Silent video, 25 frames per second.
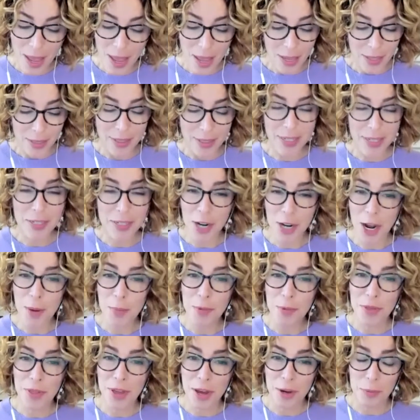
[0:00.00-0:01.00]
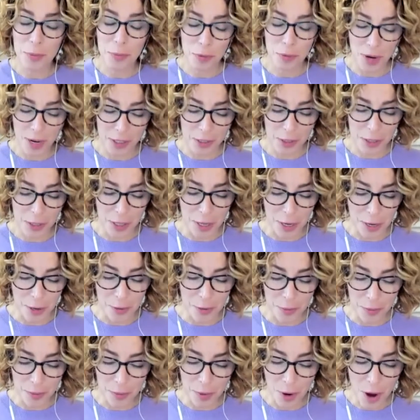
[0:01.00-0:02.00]
Didn't come without a price,
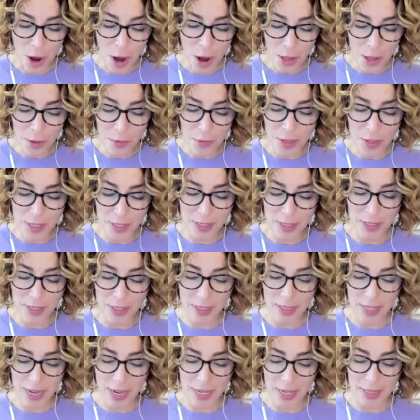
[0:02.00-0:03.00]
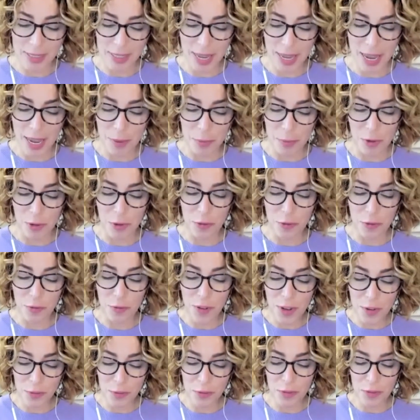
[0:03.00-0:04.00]
though. All of this success came with
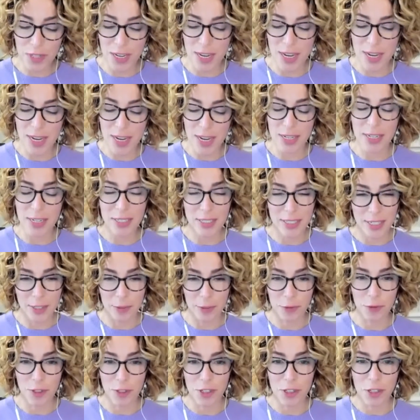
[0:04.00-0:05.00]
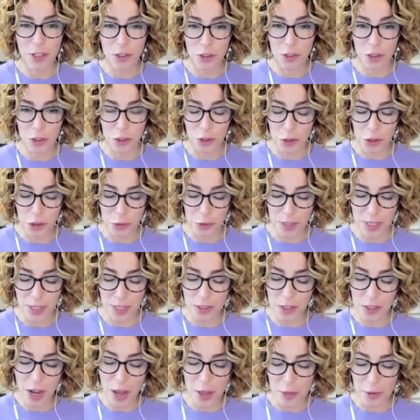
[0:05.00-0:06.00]
15 different
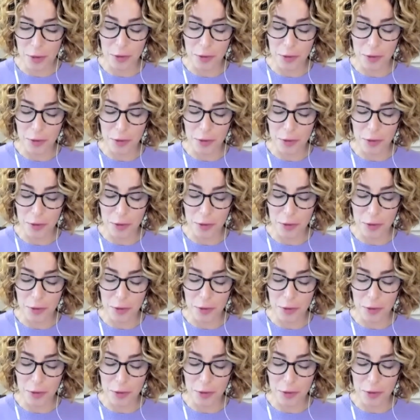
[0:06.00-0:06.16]
surgeries on their